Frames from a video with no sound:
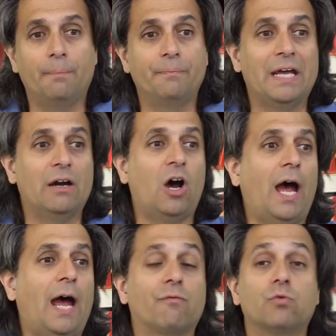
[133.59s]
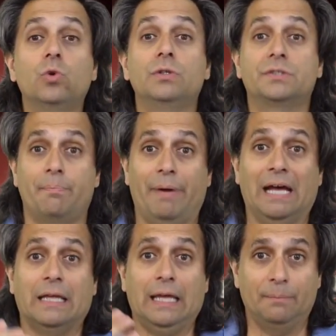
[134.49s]
there have rules
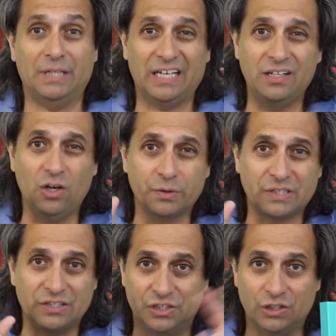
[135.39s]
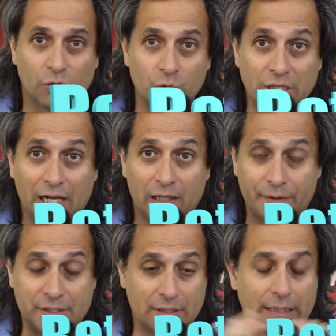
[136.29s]
about gambling, and I know it's a zero
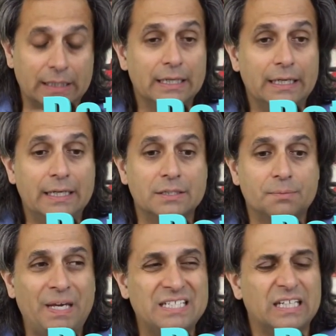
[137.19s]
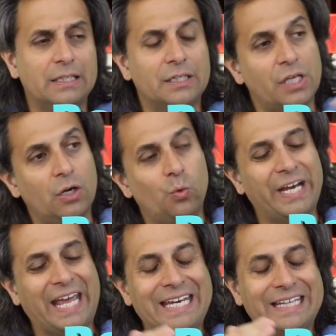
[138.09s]
tolerance thing, is basically because they don't
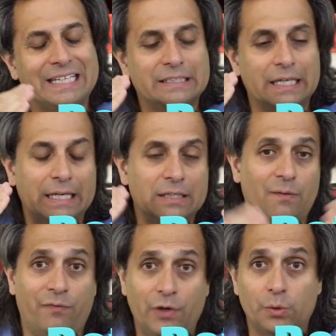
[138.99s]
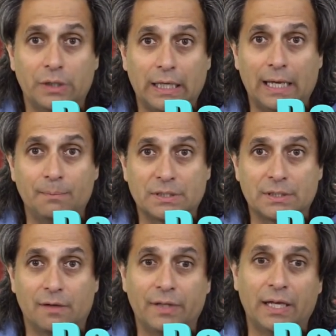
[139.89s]
want anything to interfere with the game
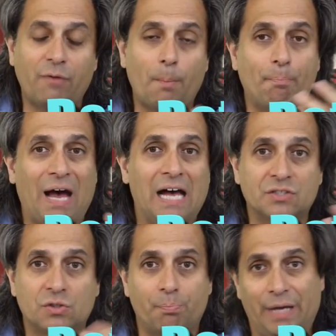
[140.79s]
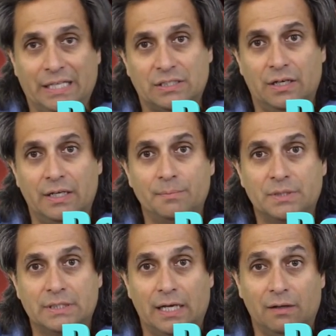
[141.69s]
itself. Like if a boxer bets on
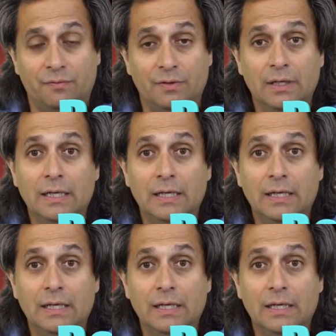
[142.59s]
himself,